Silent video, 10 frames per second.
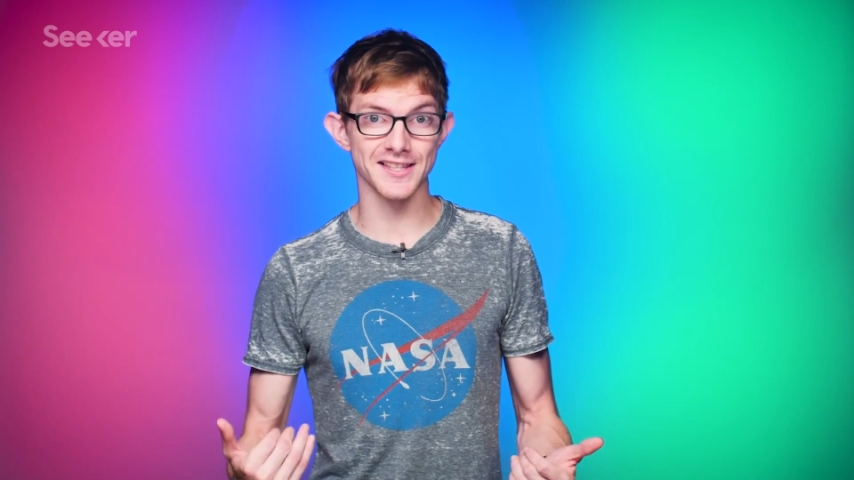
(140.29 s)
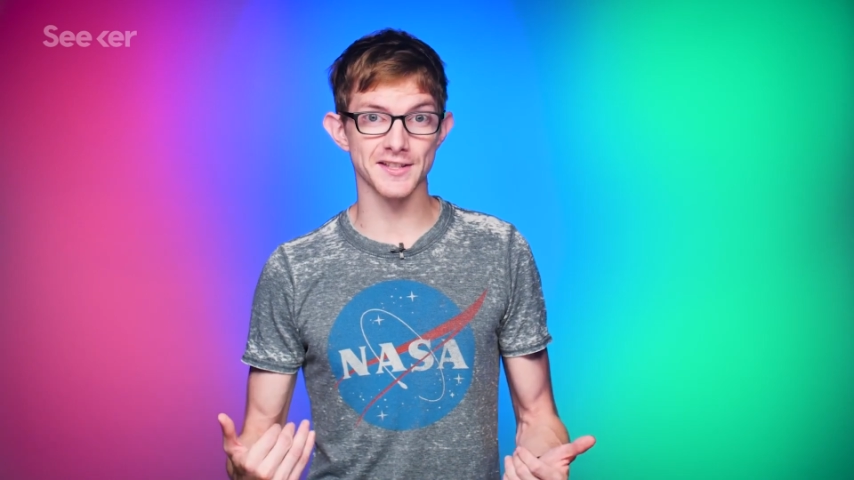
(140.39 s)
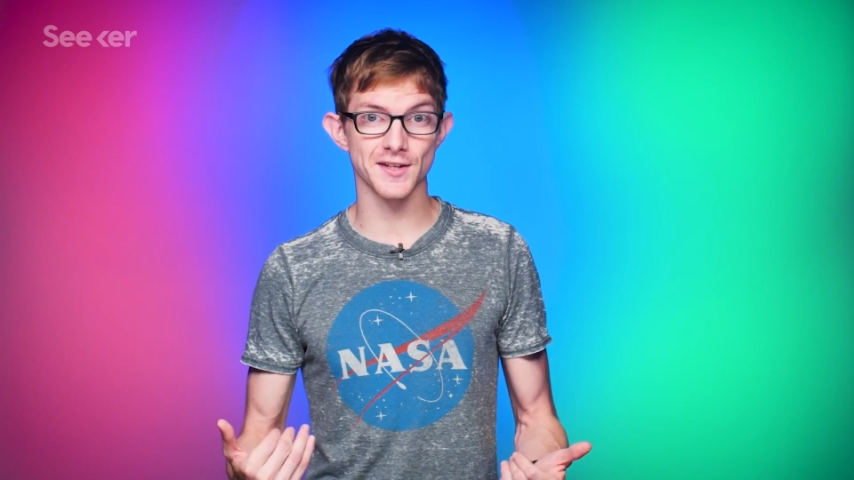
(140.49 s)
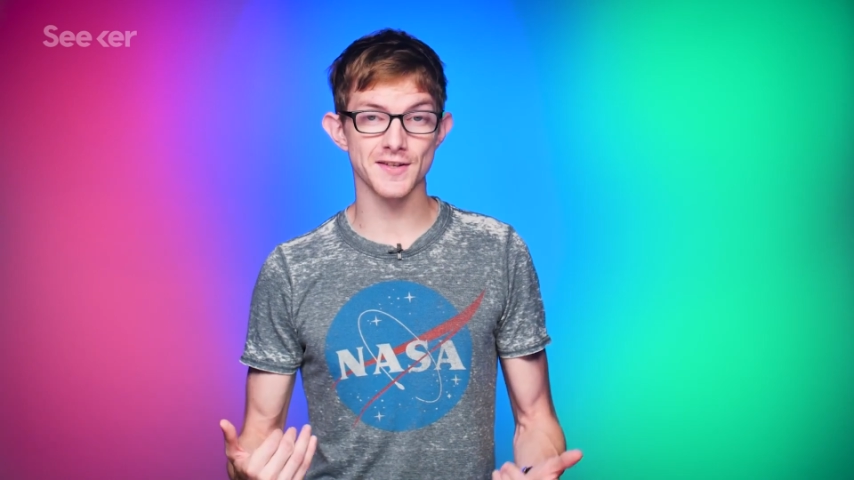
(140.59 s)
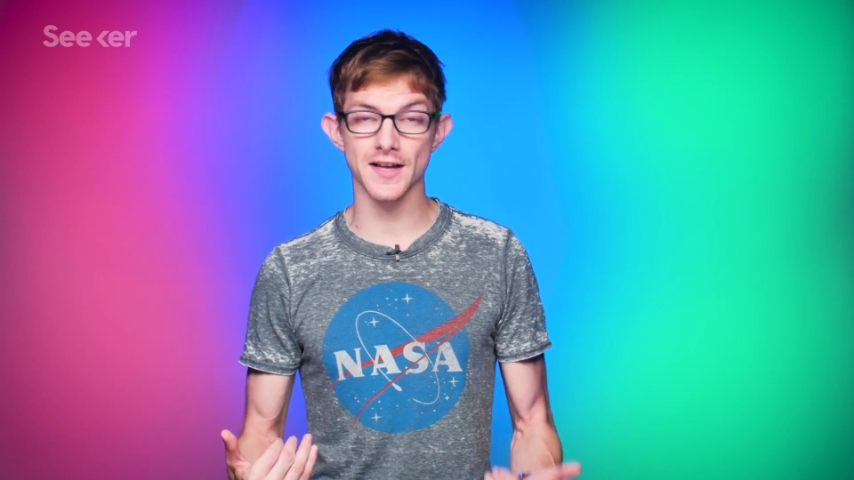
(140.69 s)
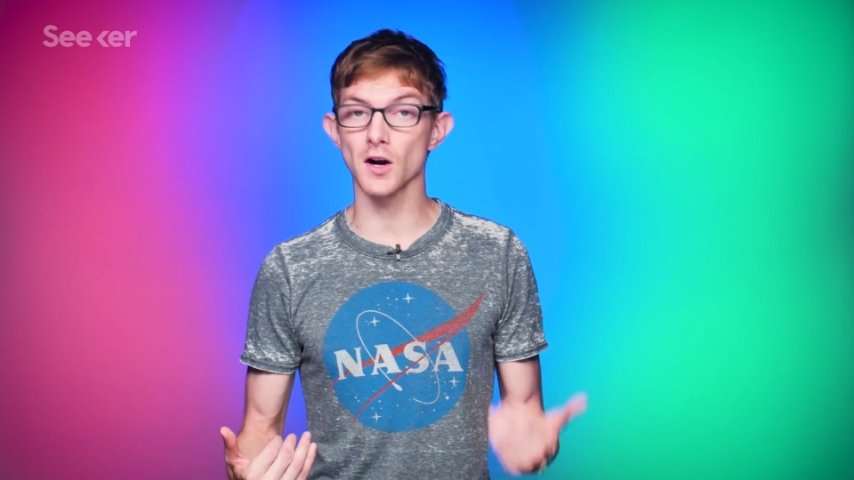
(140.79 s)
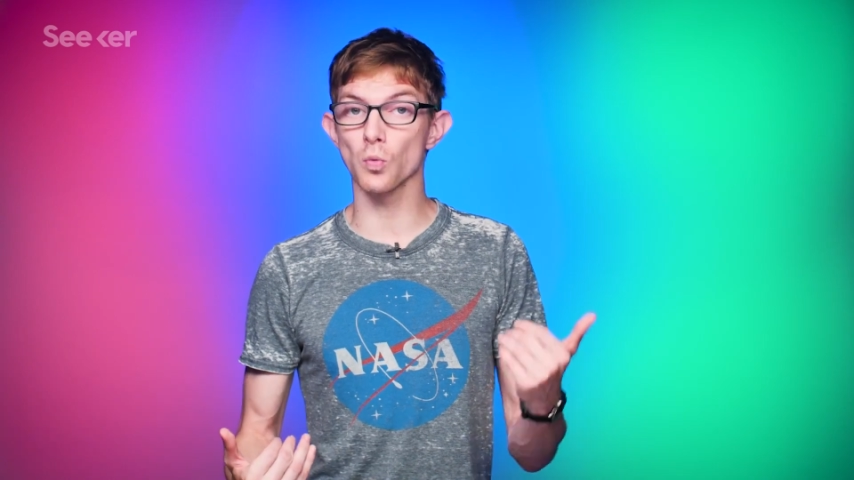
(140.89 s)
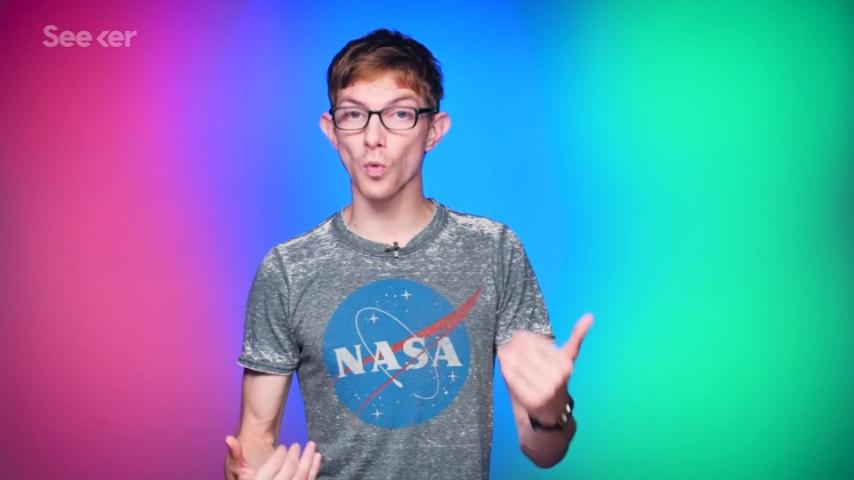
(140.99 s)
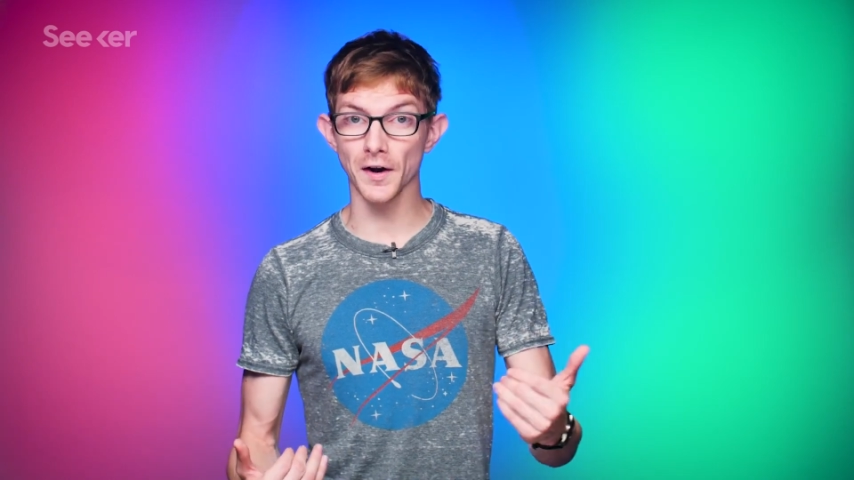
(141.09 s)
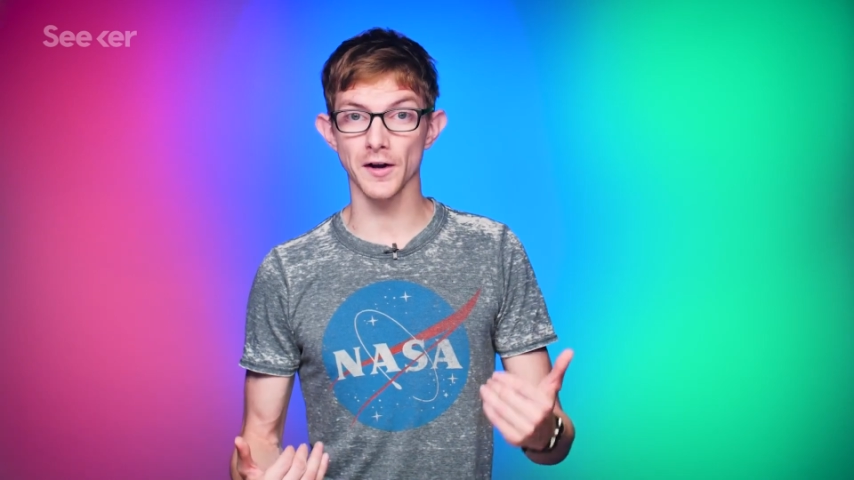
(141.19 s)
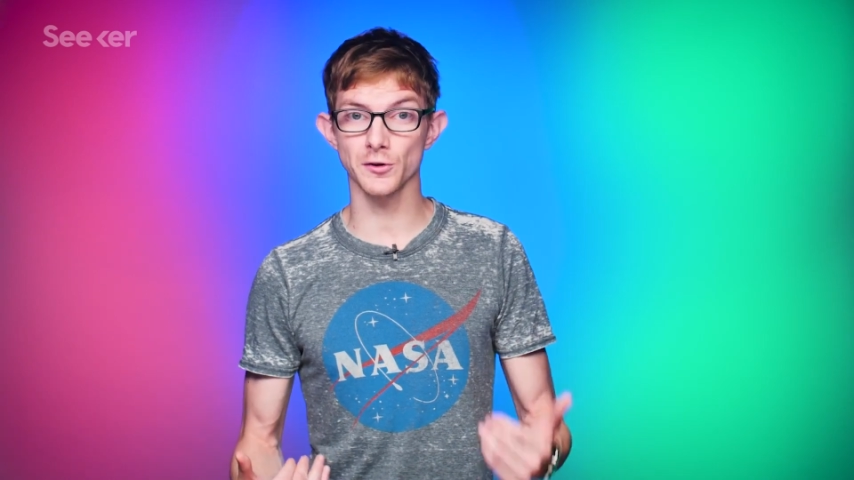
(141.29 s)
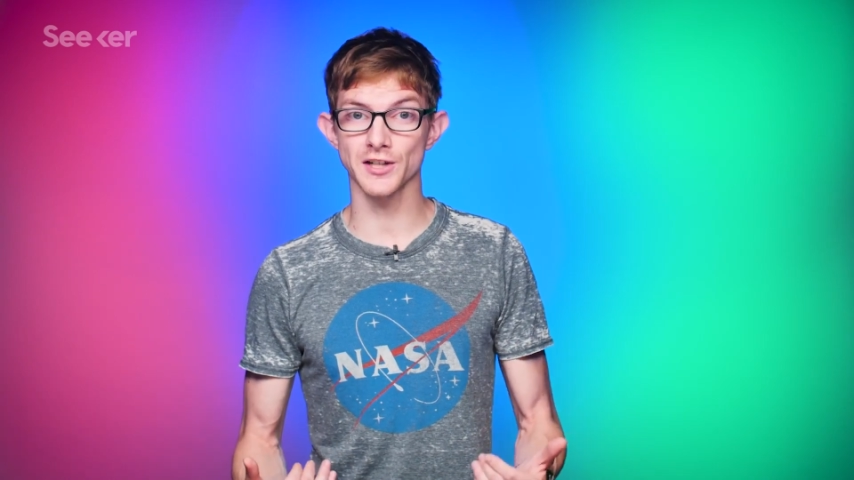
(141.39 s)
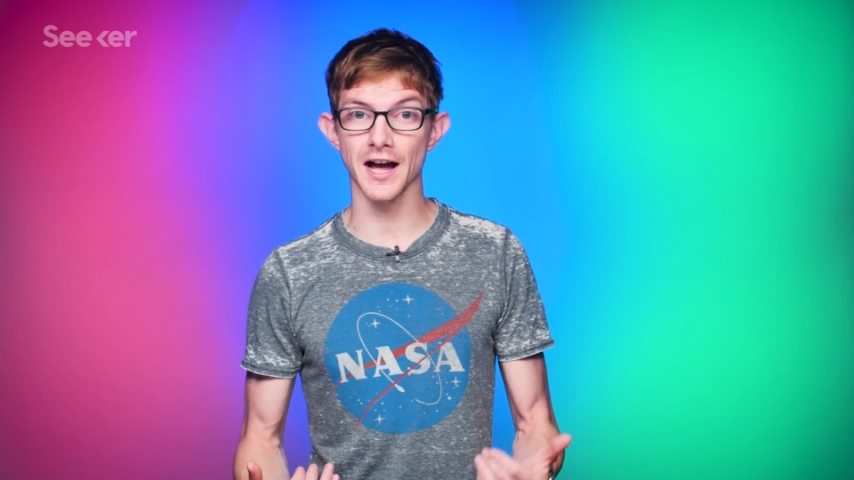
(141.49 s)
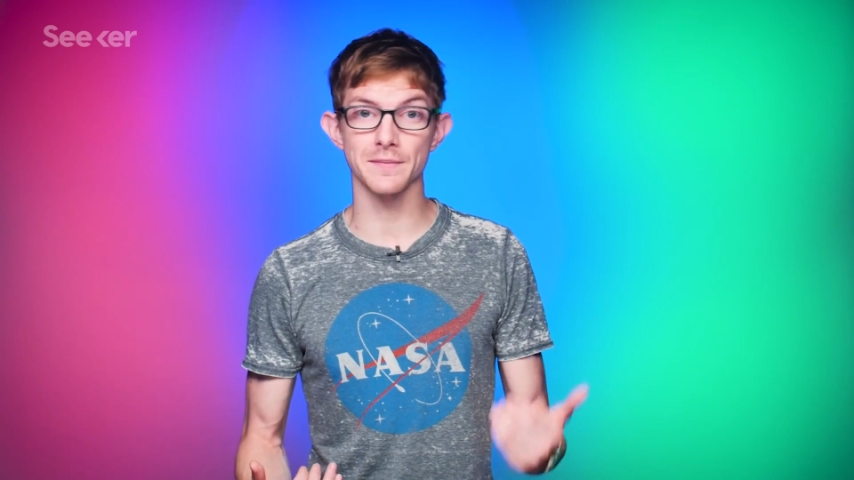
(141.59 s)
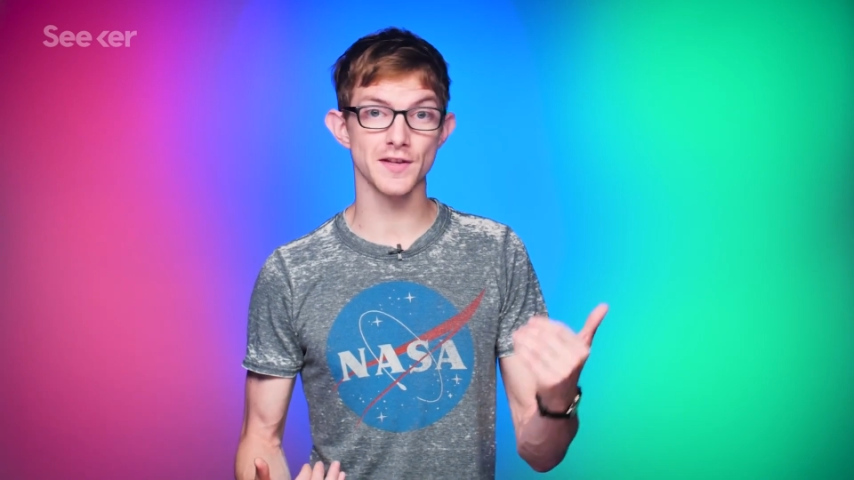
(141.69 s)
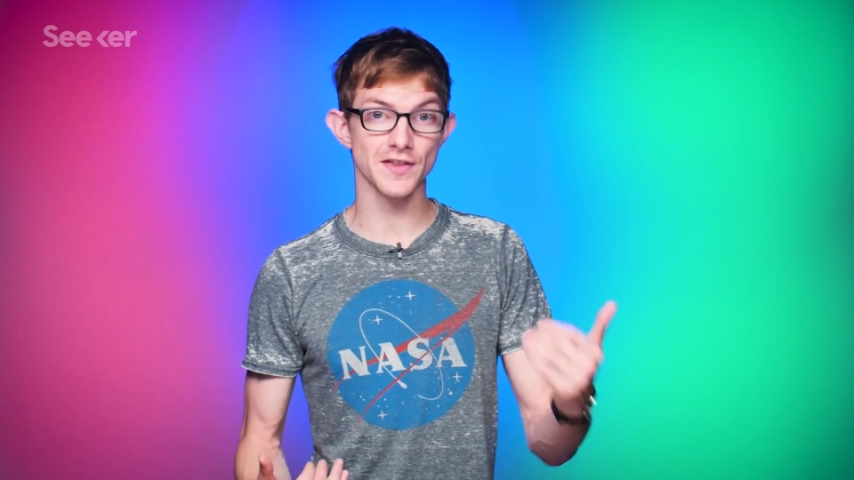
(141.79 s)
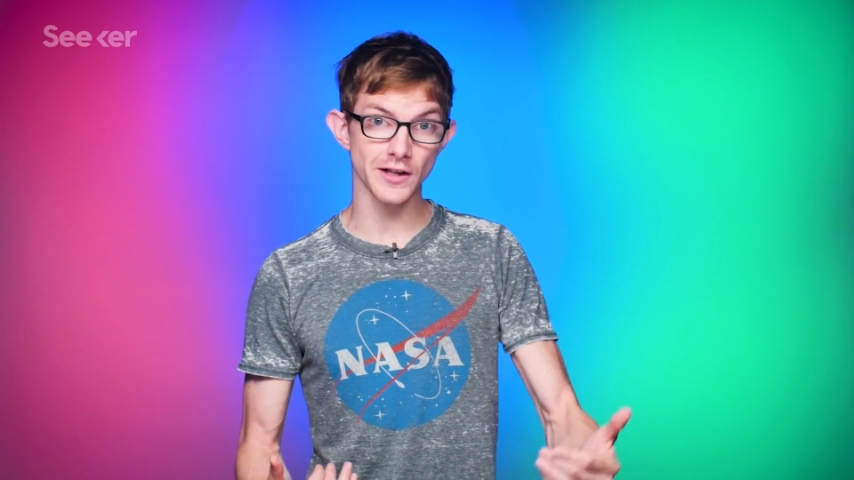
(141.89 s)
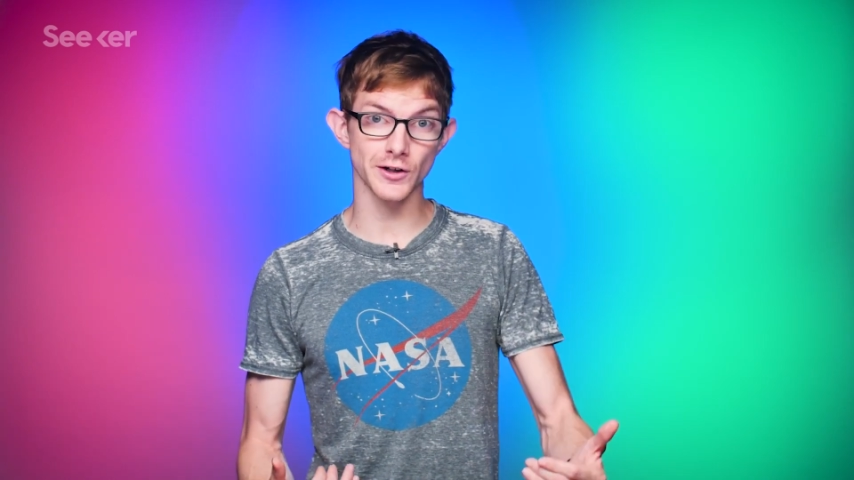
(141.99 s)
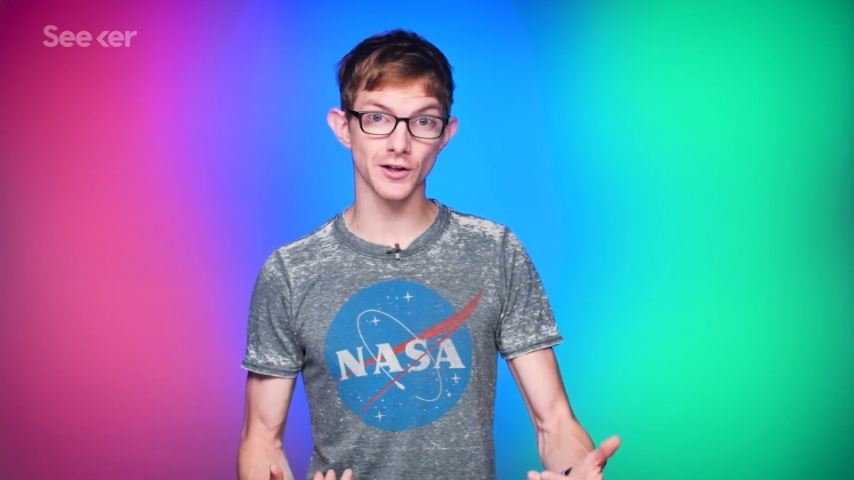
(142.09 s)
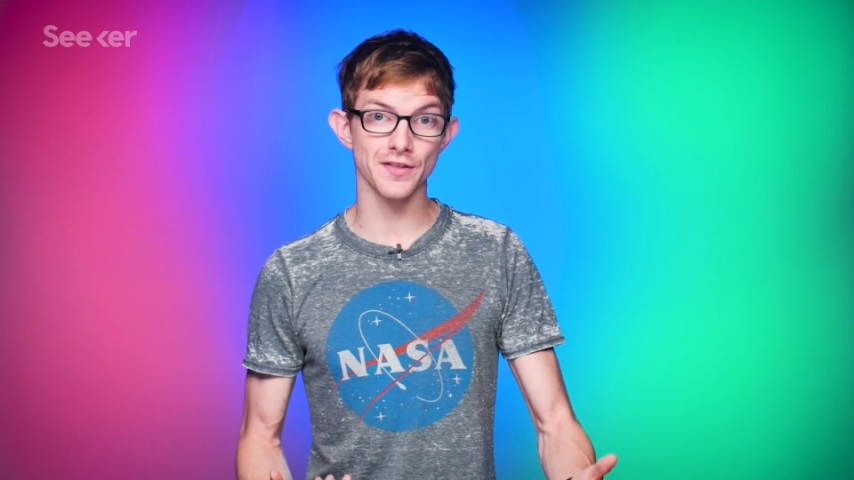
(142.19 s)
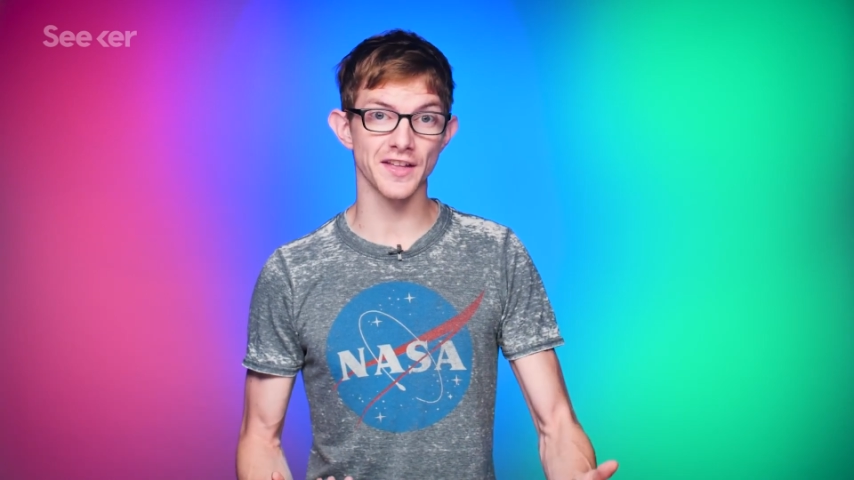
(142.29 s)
lenses that are 100 times thinner